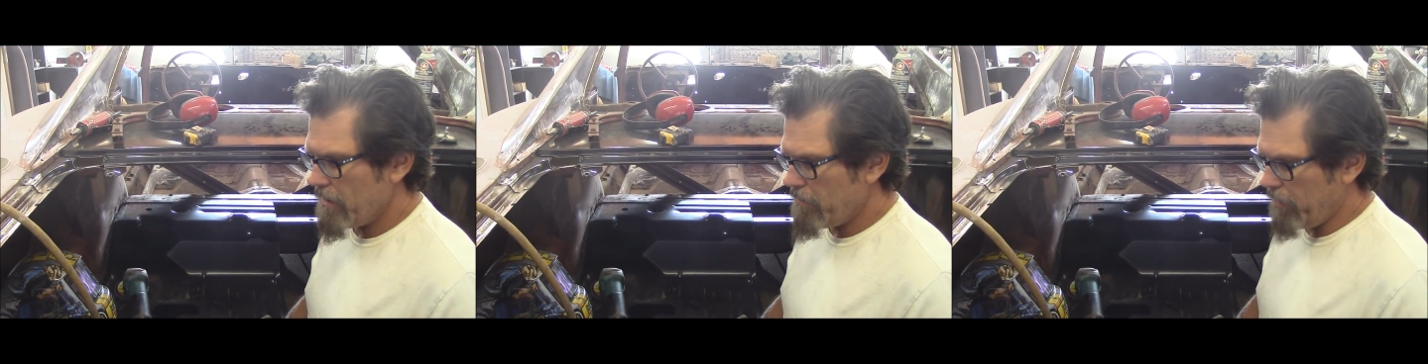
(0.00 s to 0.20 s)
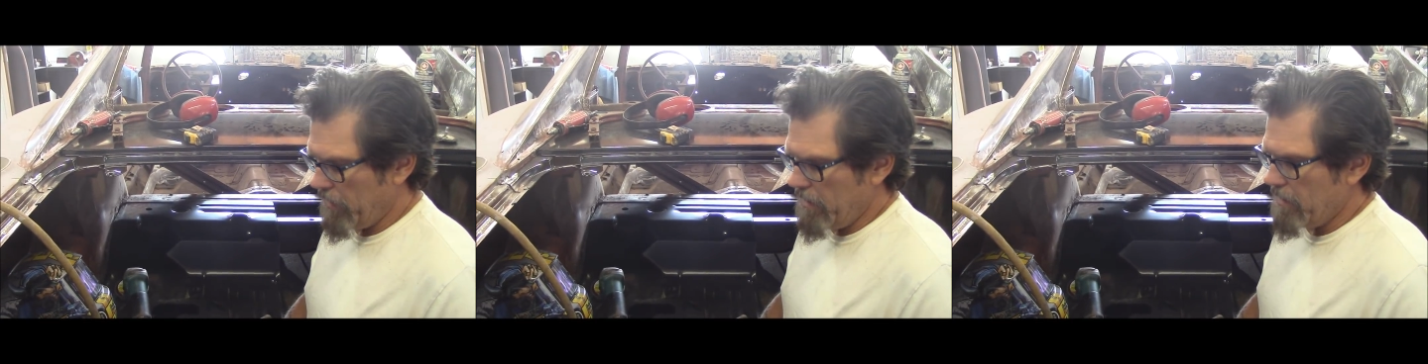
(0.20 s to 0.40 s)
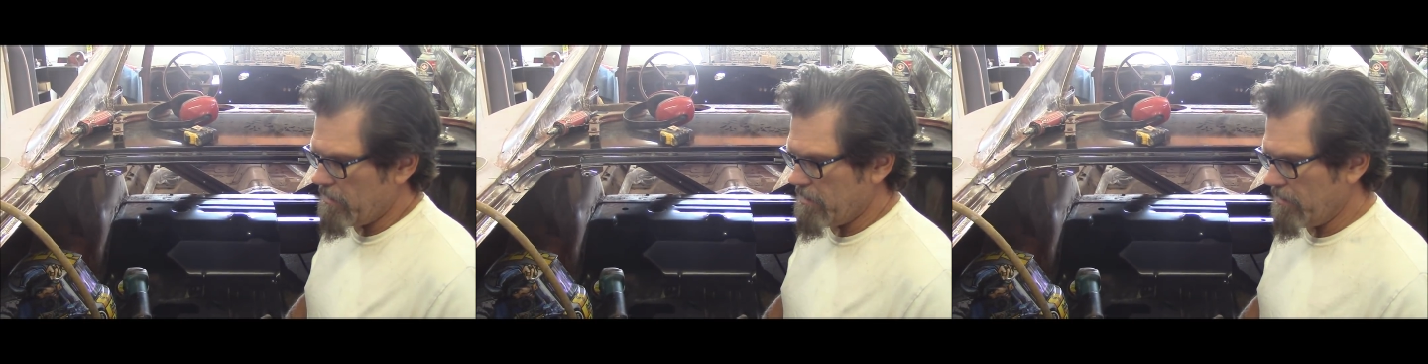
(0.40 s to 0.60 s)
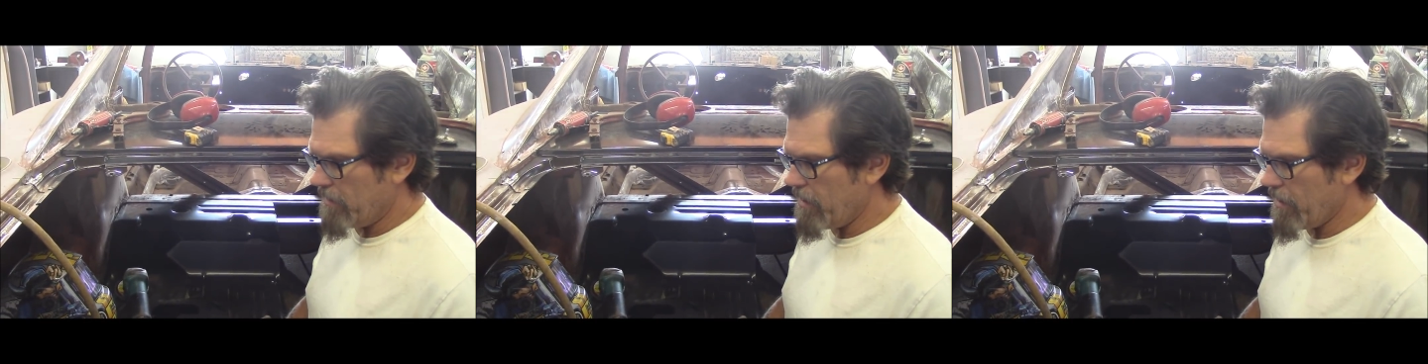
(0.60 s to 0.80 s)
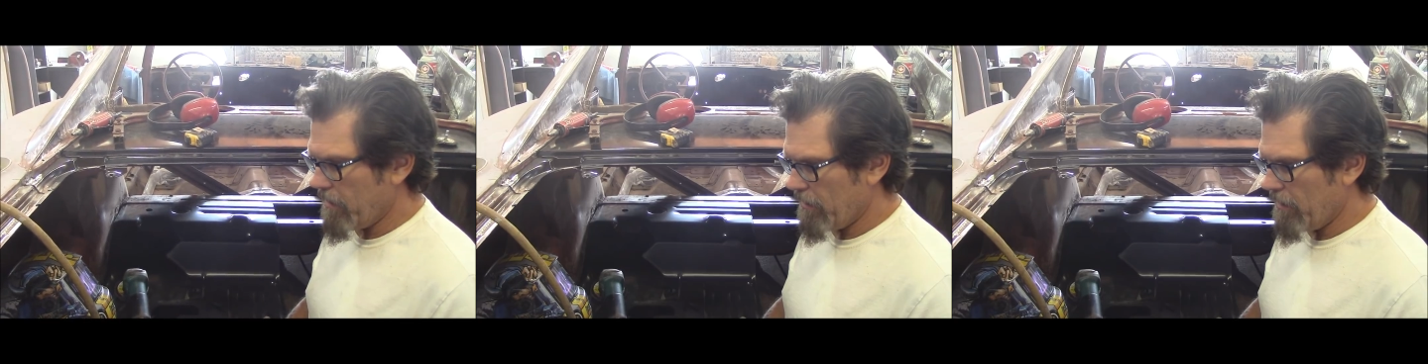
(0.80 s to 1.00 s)
But he doesn't
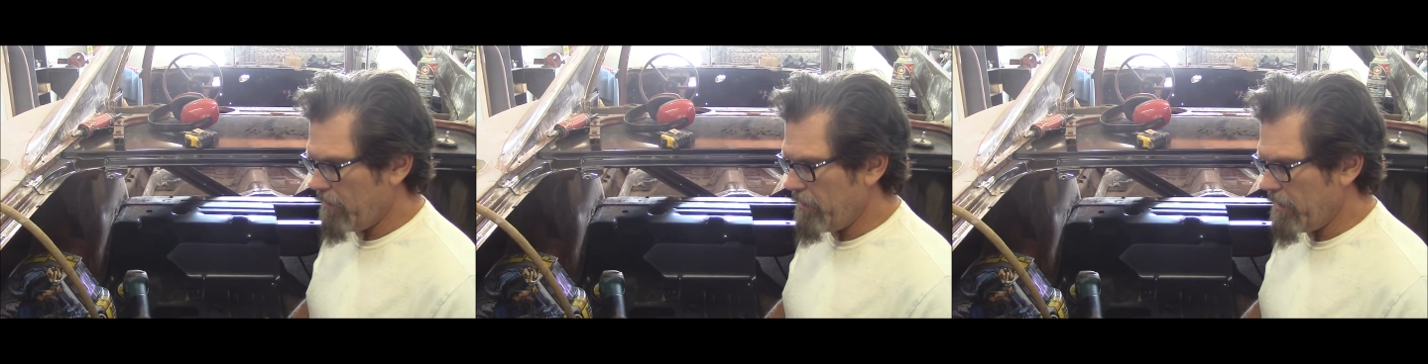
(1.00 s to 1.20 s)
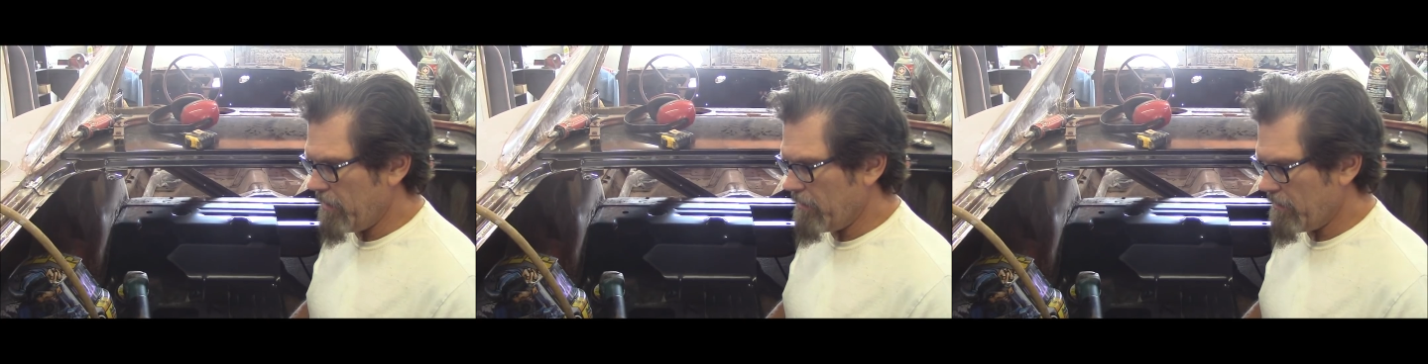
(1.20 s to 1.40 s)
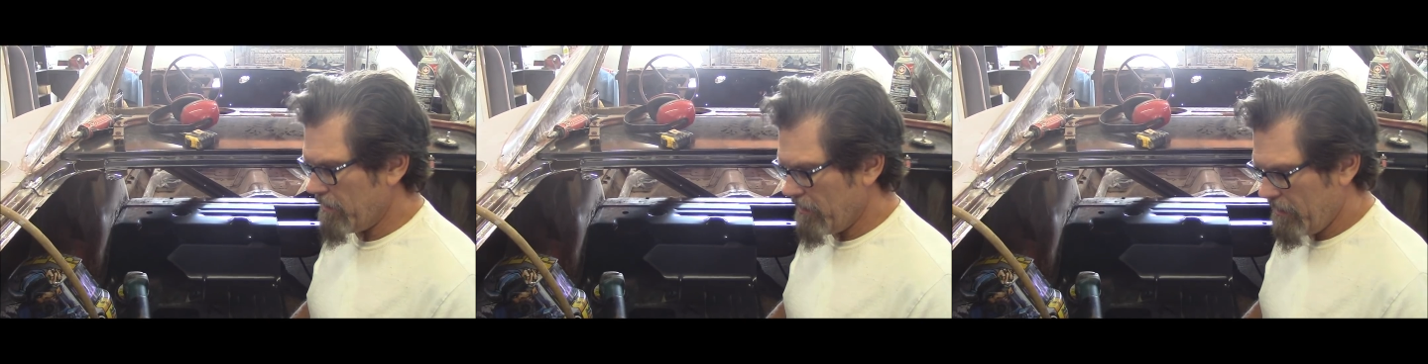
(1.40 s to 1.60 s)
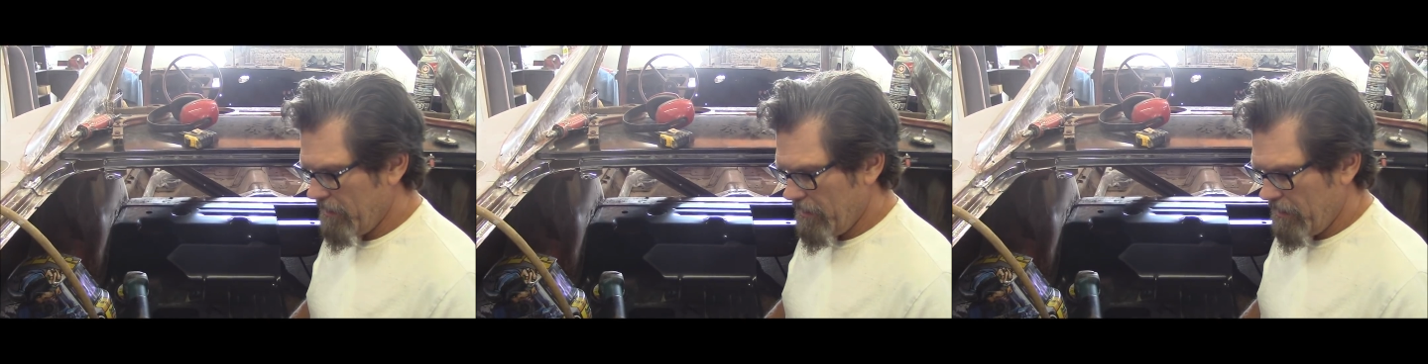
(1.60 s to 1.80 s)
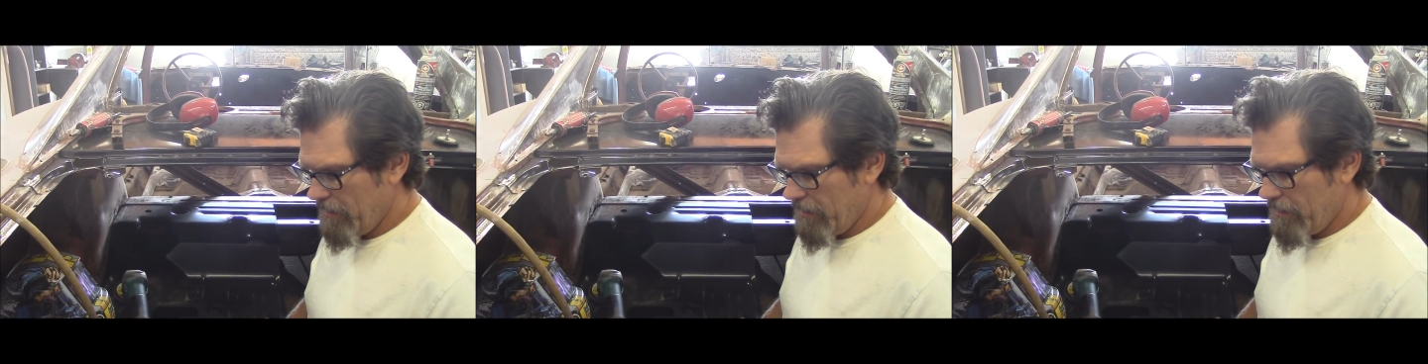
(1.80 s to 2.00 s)
care. I mean,
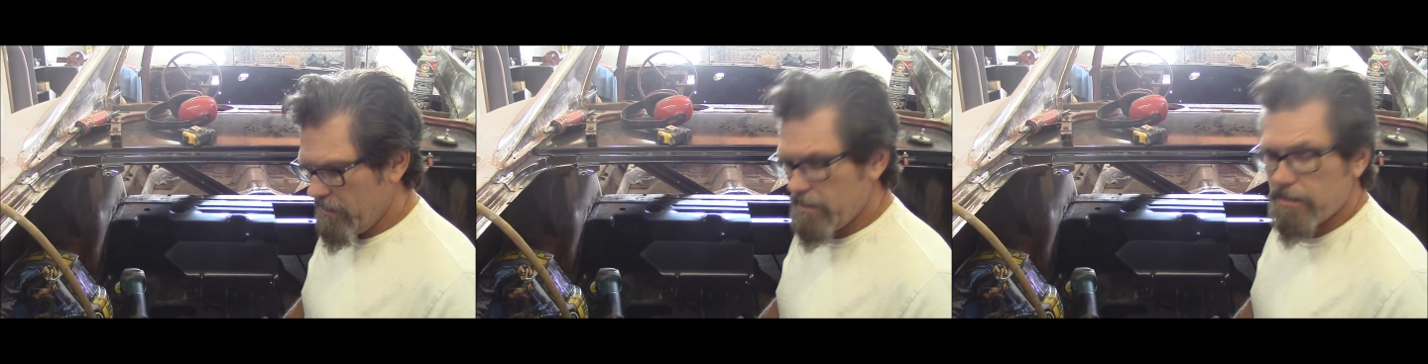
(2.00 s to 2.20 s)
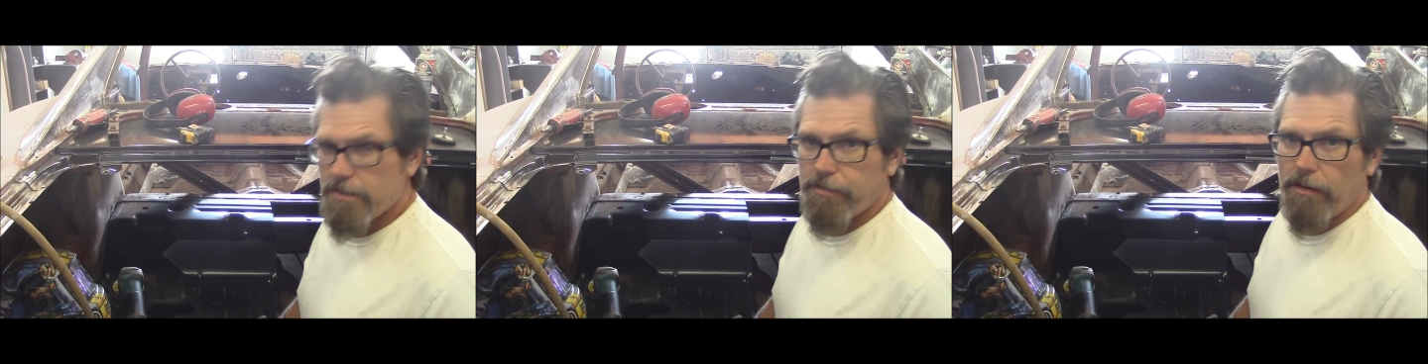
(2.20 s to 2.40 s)
it's this